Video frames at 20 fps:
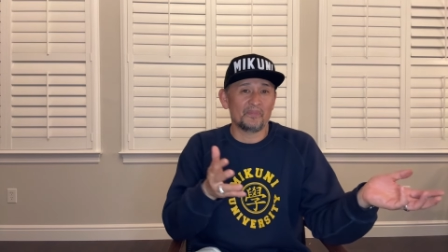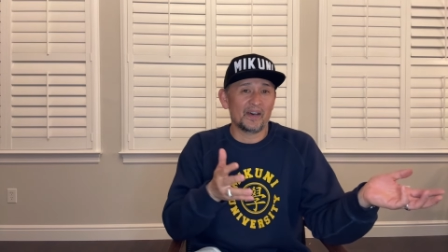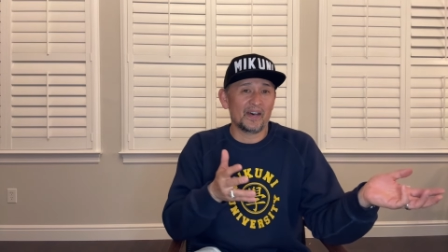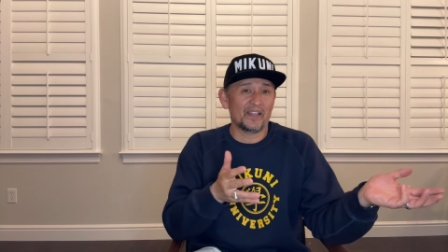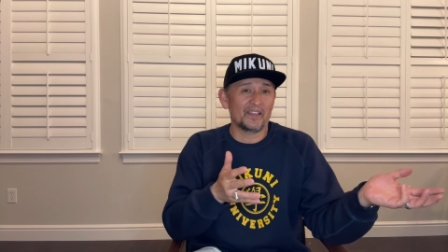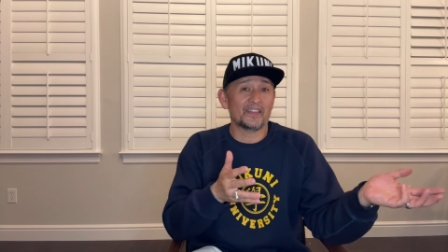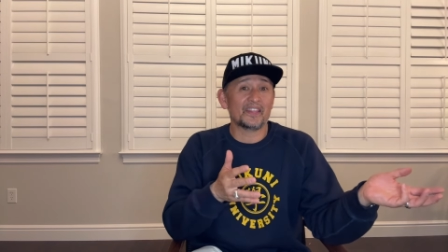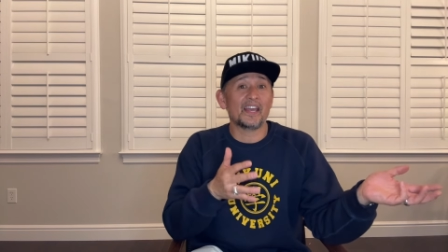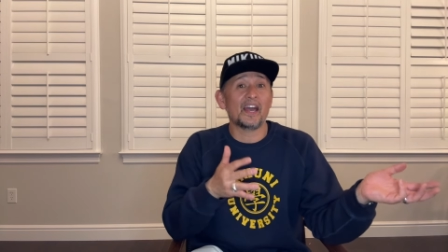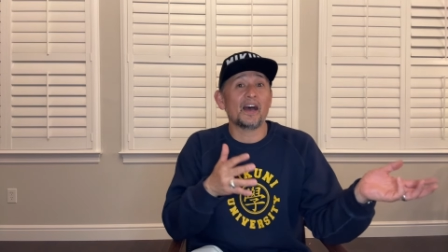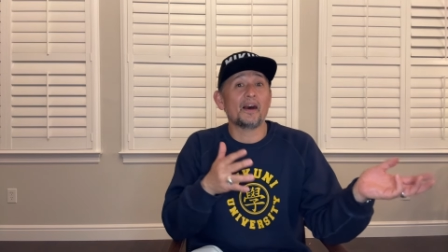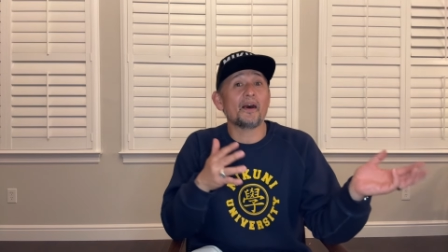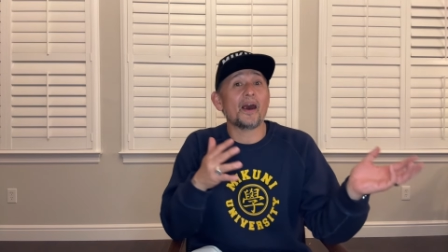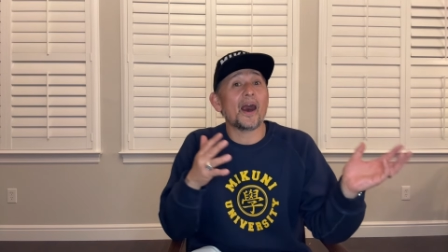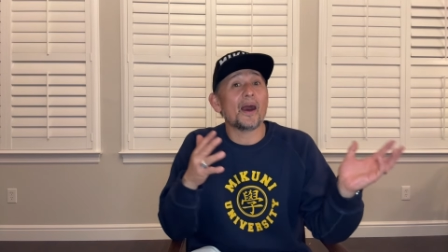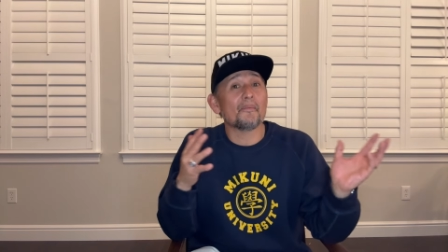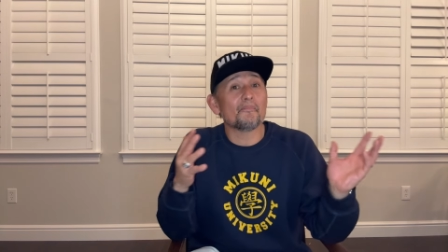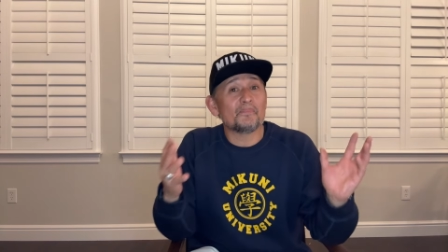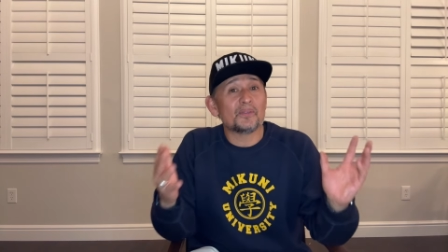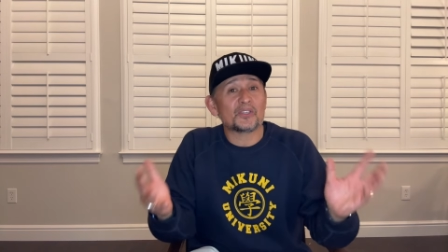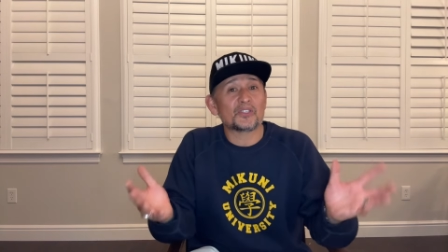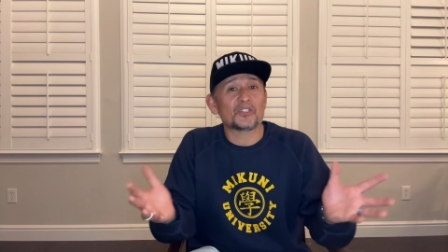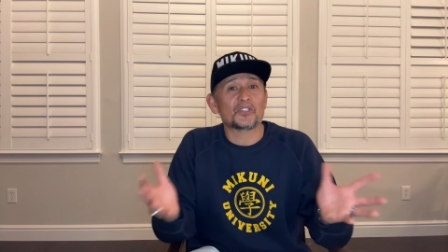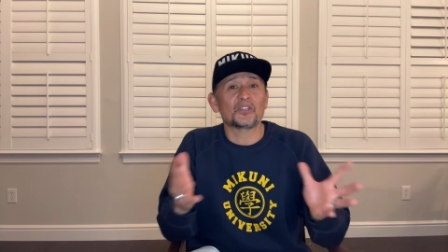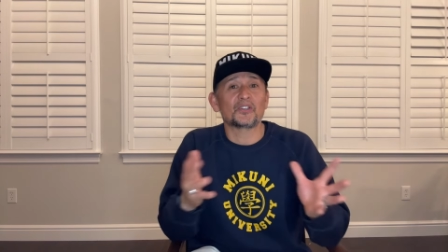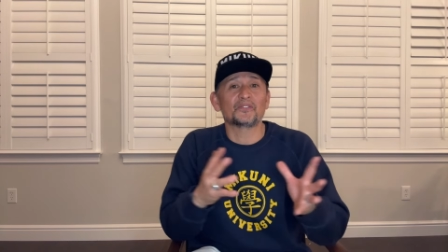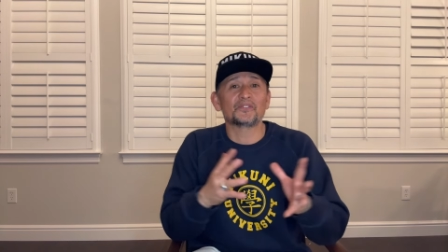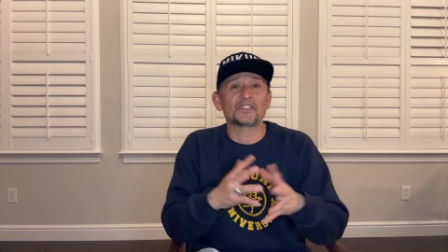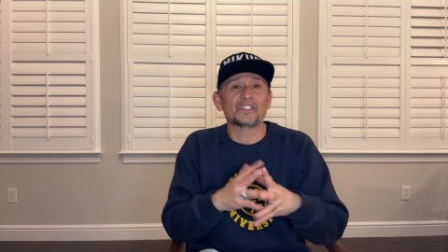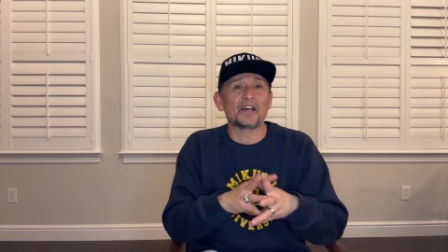but the
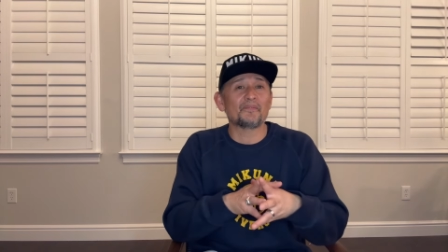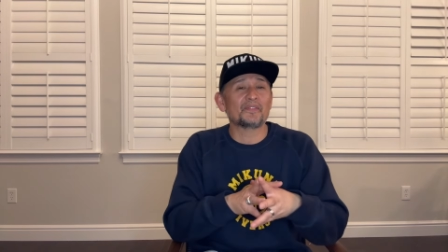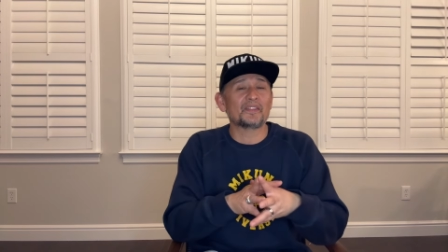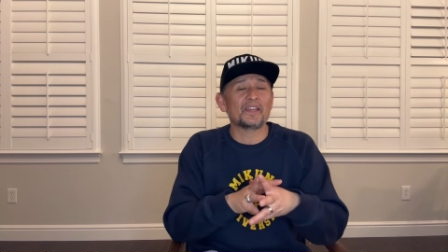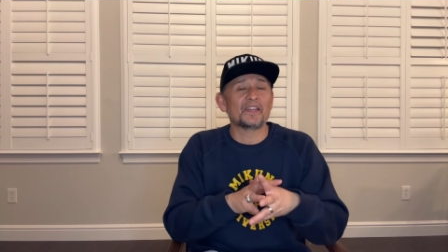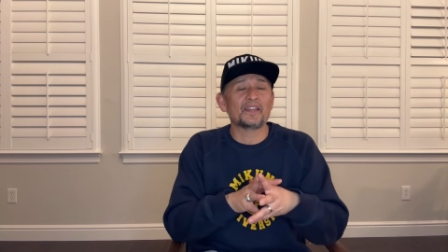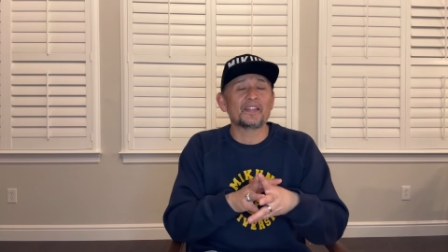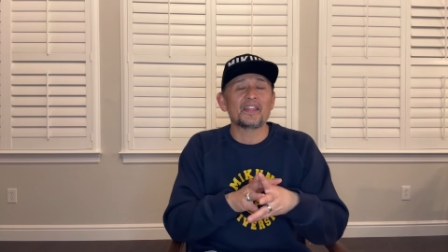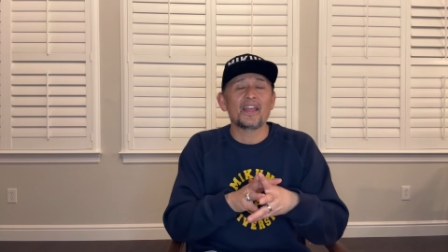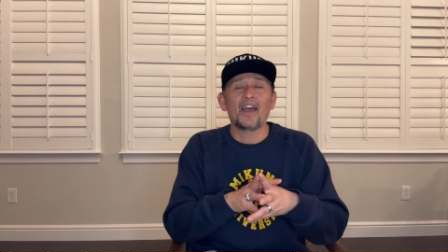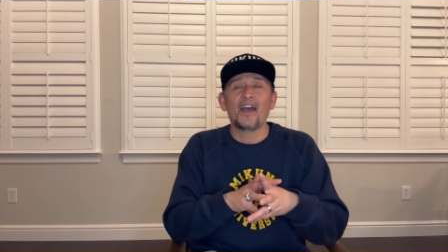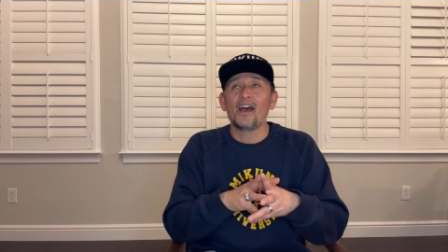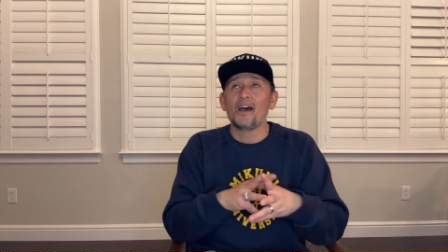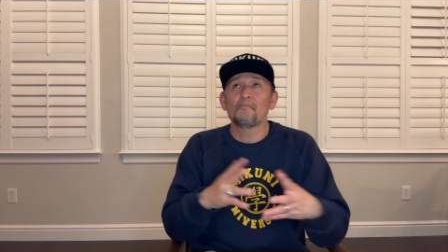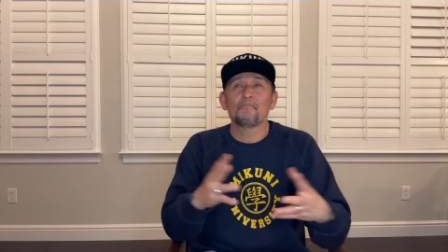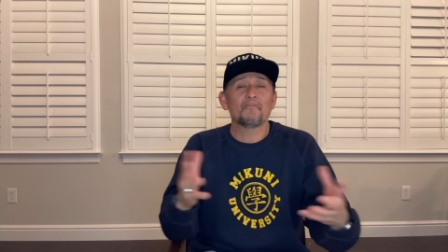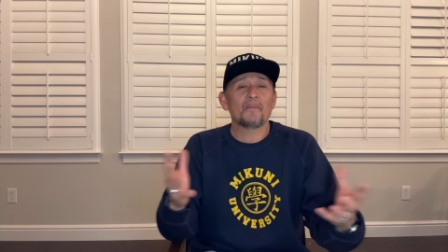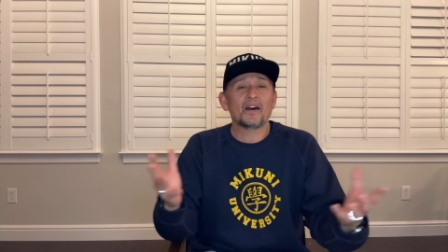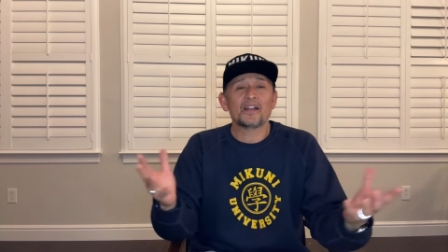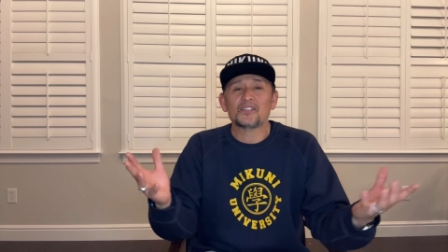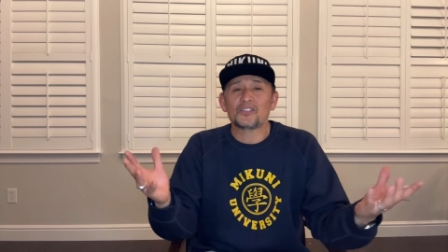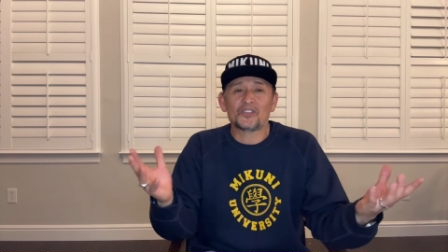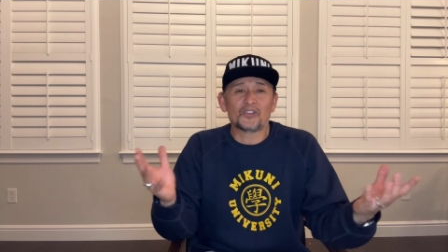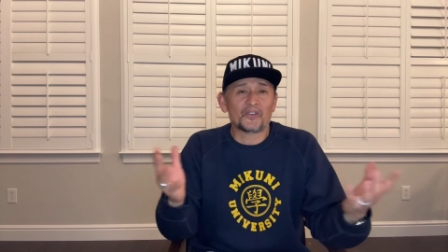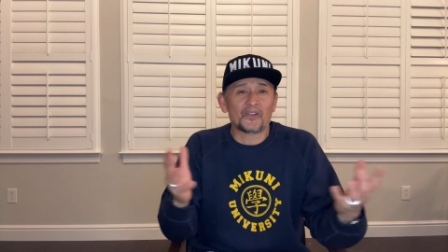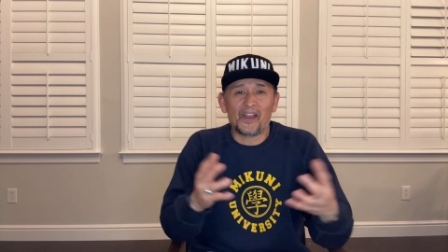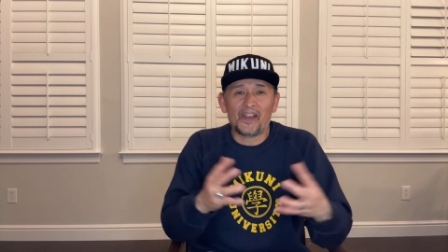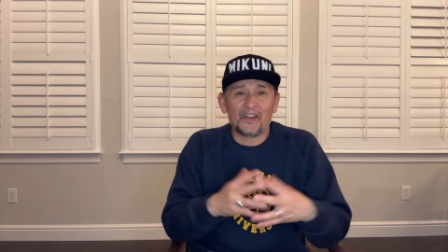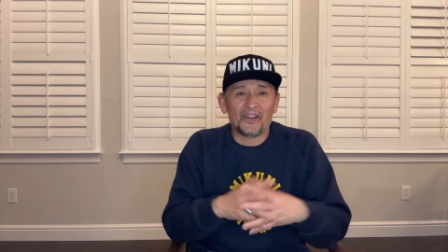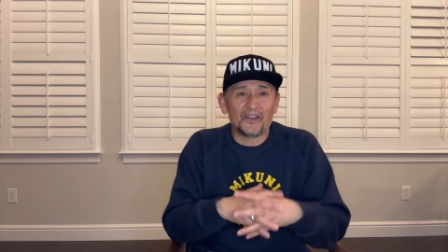ambition of something much
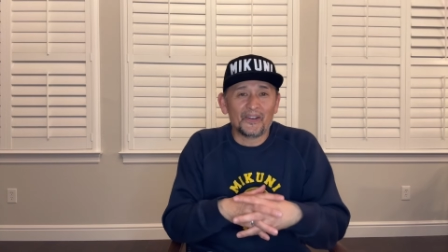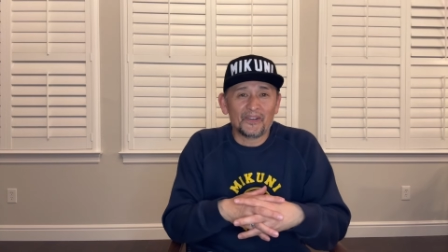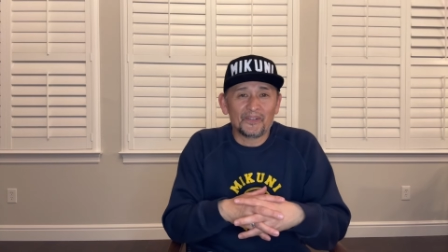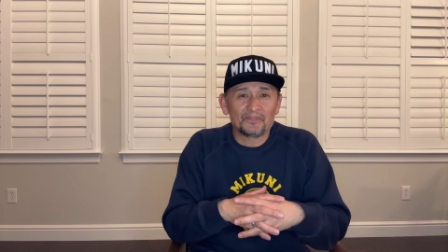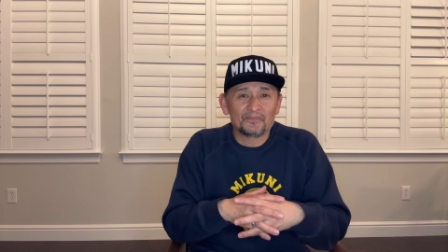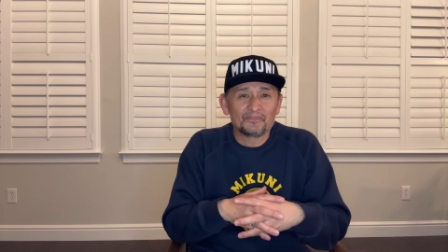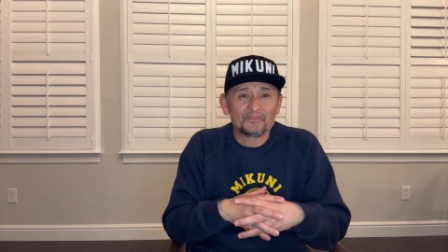greater.